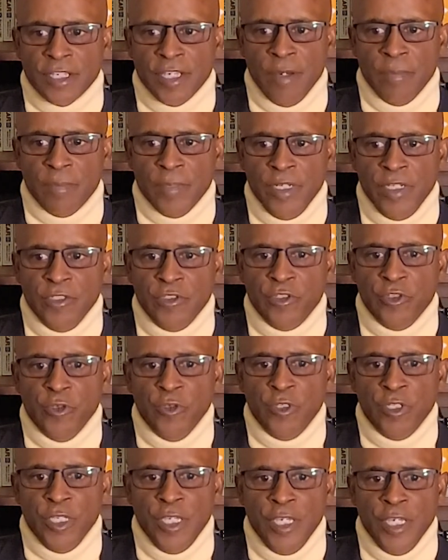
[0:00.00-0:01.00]
companies
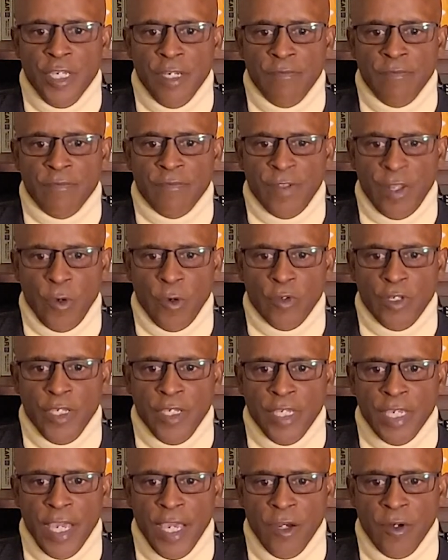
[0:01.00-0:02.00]
UTM
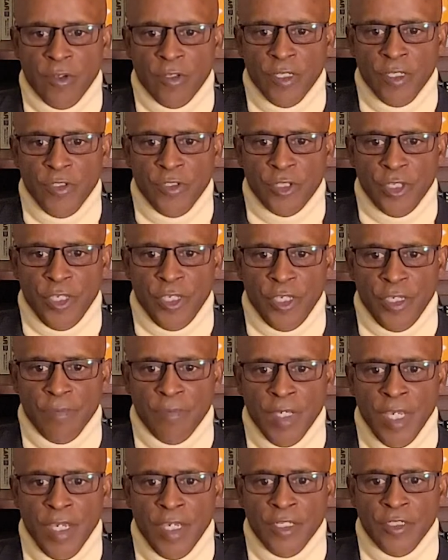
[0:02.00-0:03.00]
Floating LNG,